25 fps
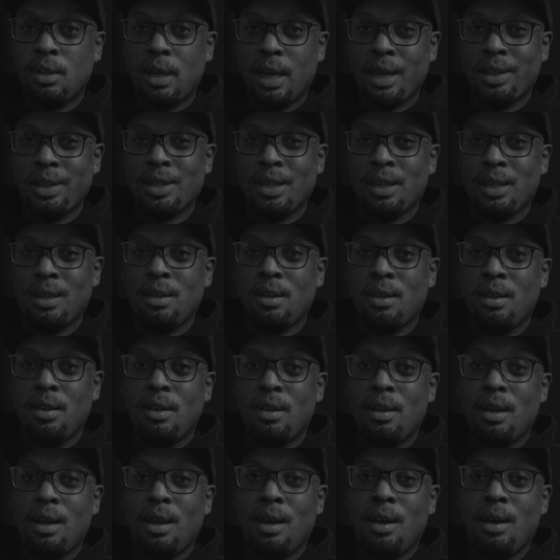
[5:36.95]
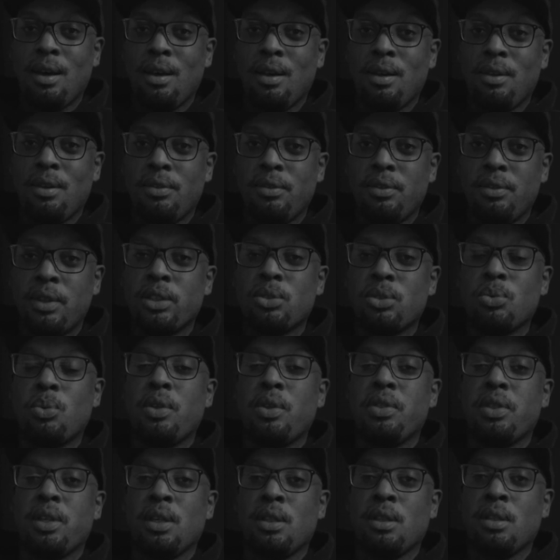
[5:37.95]
I think that's one
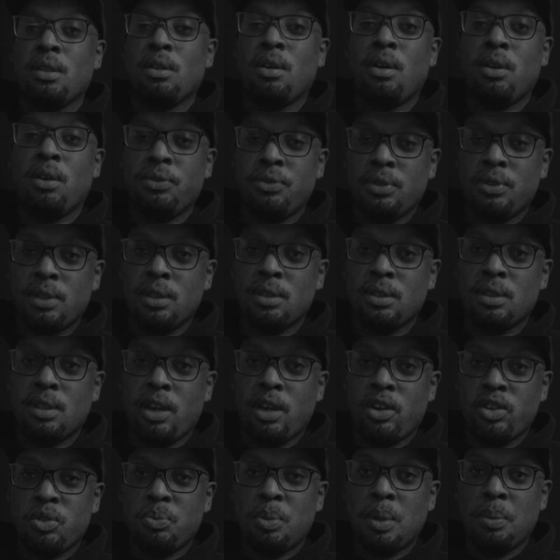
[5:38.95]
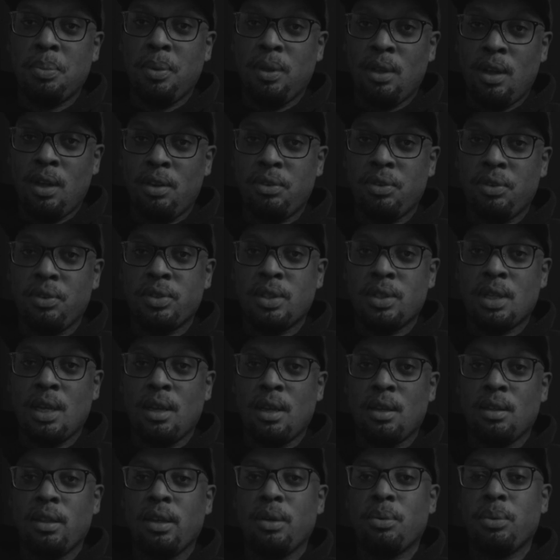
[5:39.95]
thing that often scares people off of
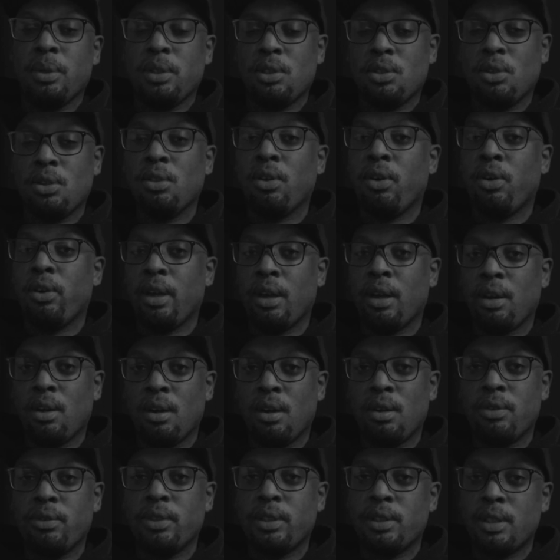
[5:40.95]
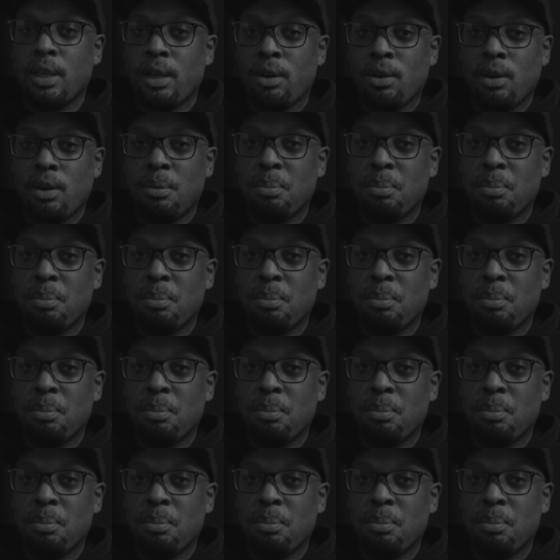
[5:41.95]
saying like what's your learning curve, etc.